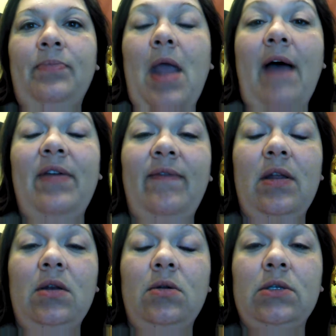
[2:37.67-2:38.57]
I've
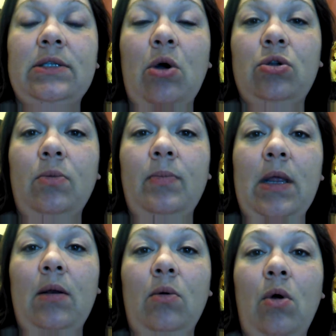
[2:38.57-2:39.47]
even soaked them
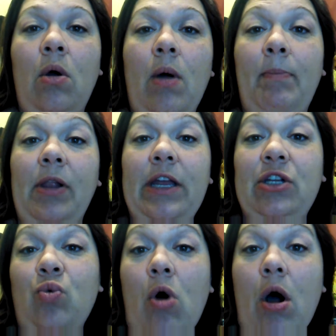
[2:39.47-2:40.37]
in
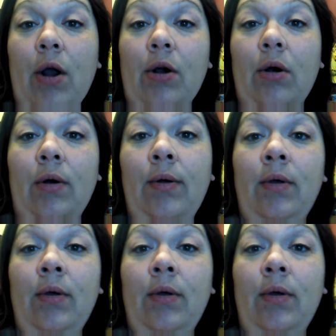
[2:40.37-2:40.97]
bleach water.